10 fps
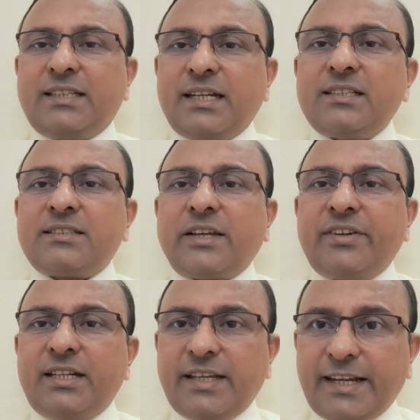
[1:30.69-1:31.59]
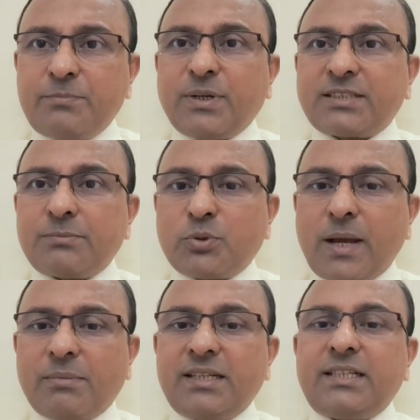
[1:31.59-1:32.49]
there is 78%
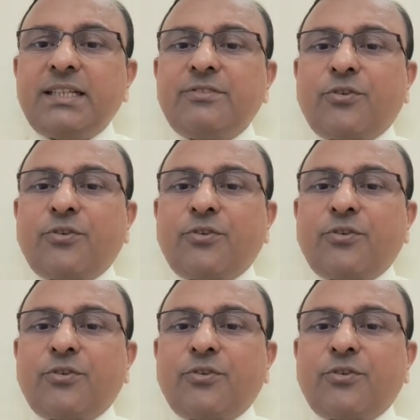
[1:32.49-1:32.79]
probability.